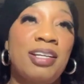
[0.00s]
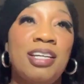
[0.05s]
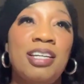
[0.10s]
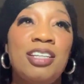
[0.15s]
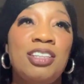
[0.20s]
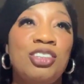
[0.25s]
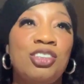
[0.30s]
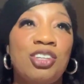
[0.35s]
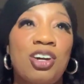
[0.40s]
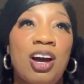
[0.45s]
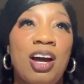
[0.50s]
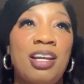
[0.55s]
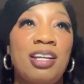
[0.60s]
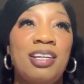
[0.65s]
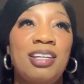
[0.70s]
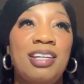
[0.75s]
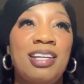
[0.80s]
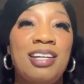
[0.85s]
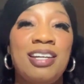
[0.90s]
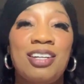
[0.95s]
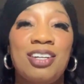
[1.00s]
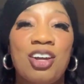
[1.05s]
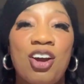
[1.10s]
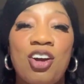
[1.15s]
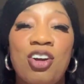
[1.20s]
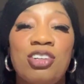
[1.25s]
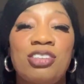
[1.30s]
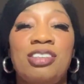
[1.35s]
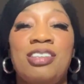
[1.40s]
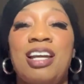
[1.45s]
he started eating
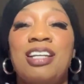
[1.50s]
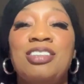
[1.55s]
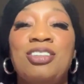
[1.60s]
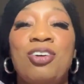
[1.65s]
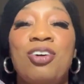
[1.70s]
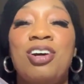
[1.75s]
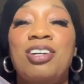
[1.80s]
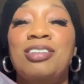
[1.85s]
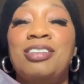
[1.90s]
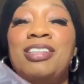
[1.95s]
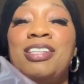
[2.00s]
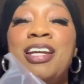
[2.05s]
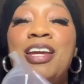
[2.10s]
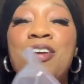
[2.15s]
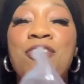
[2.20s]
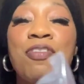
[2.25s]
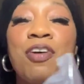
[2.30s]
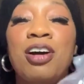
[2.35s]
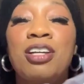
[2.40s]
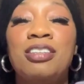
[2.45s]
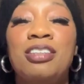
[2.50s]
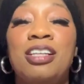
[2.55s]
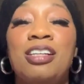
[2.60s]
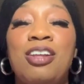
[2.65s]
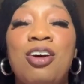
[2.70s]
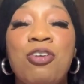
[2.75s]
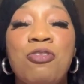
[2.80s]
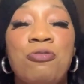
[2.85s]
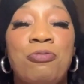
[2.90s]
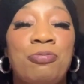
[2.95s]
hers, and I told her leave hers
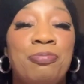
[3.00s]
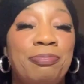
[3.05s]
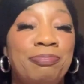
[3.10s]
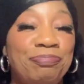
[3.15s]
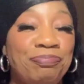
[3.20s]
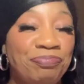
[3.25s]
alone.